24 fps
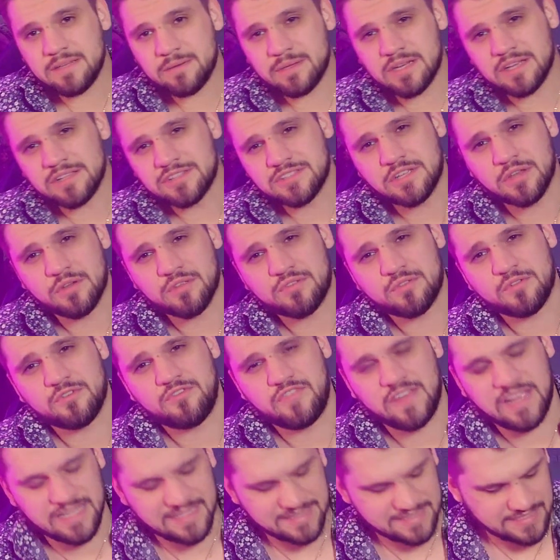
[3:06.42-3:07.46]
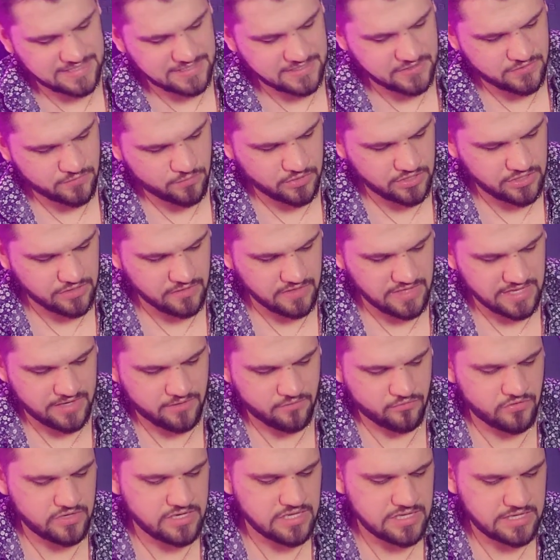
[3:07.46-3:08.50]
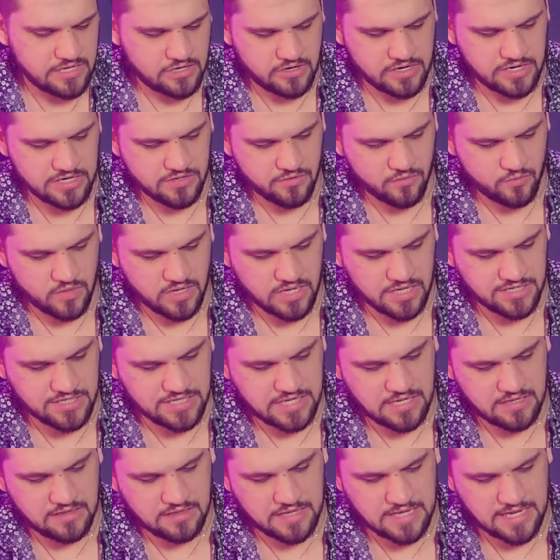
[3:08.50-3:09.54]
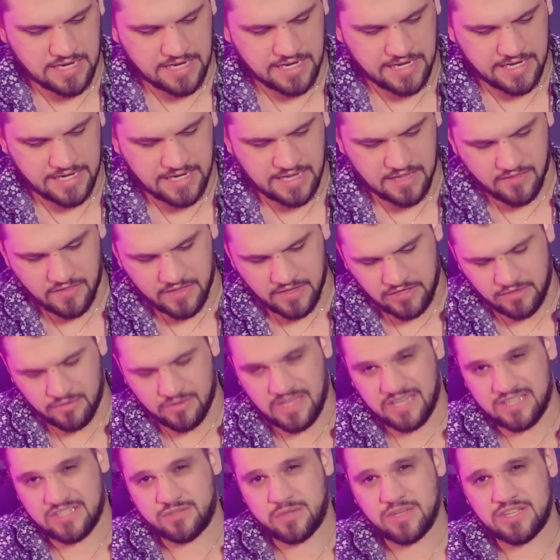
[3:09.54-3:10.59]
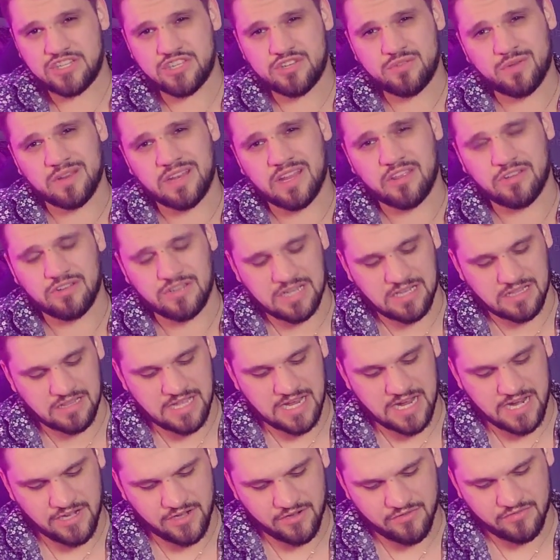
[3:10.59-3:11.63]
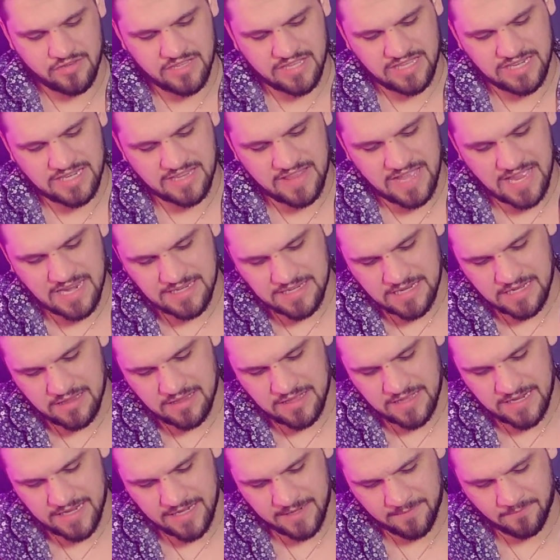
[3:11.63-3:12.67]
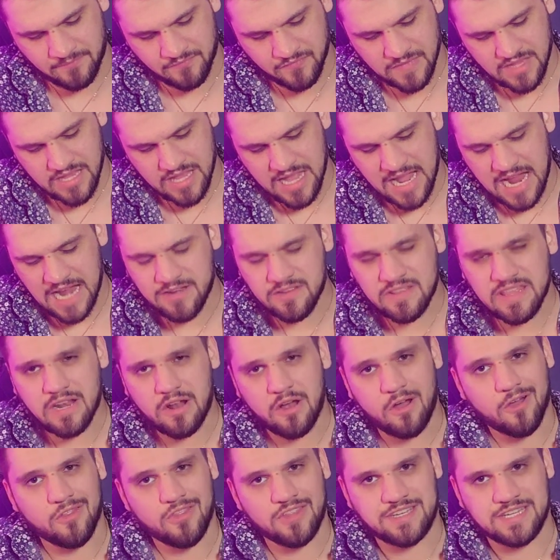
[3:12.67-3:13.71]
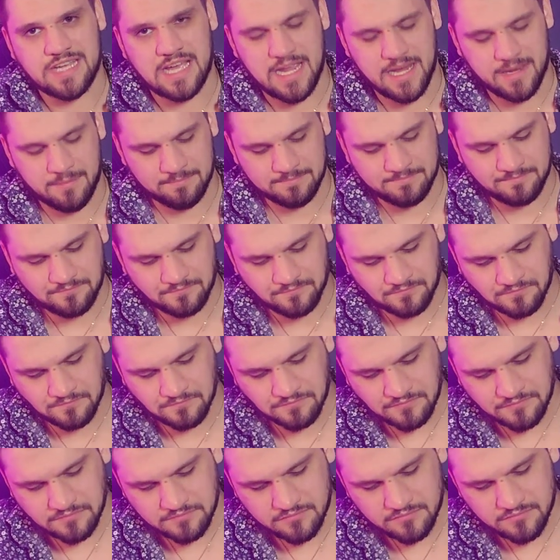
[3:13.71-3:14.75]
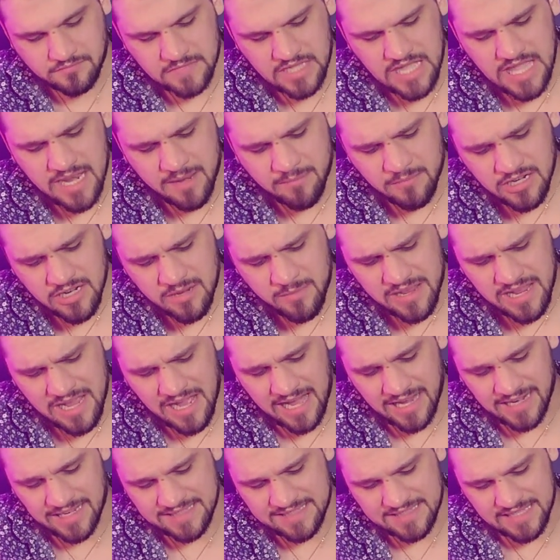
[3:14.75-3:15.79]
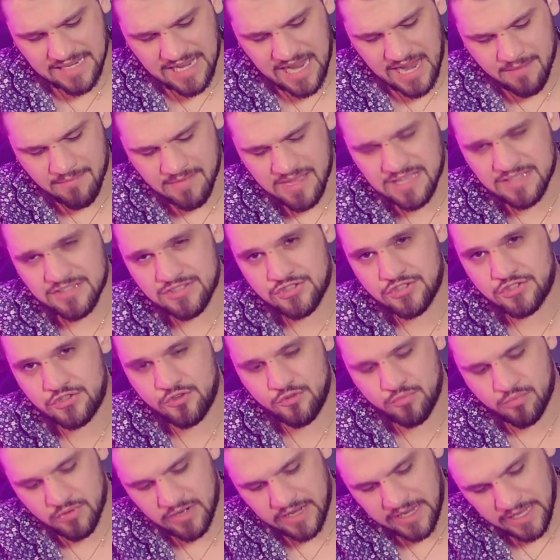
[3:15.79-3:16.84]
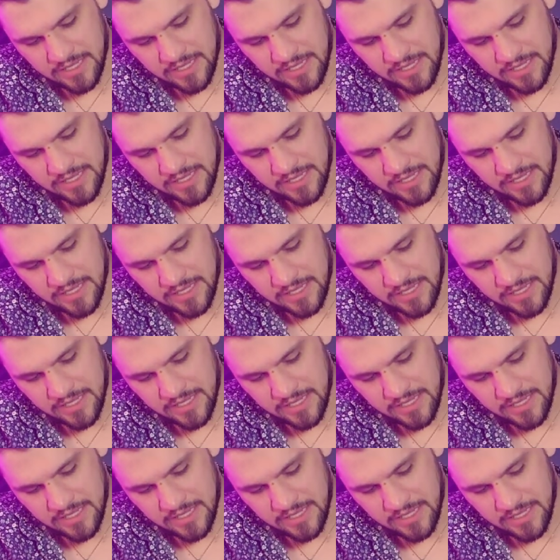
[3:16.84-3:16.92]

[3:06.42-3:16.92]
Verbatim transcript: anyone else go through phases where you like really are into one doll line and then you like switch to another doll line, you're really into that doll line? I do that all the time. And I'm gonna be honest, like I'm not super